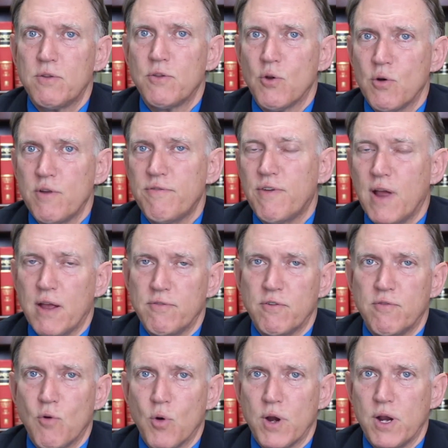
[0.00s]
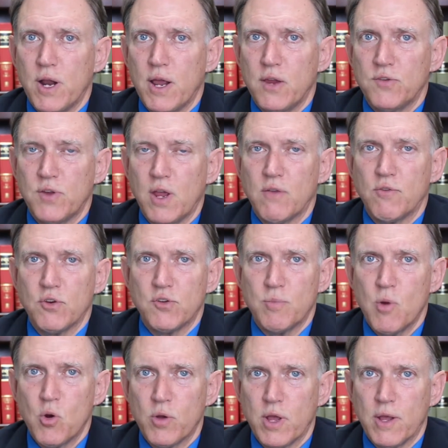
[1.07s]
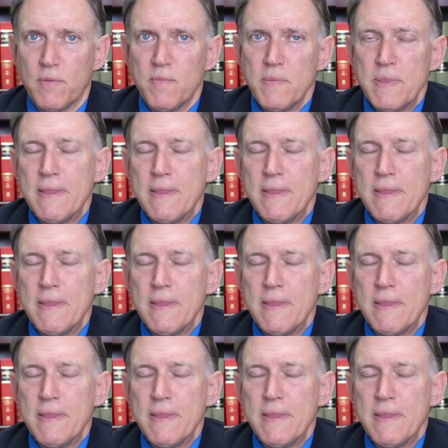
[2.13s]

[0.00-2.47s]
35 to 40 days after smoking.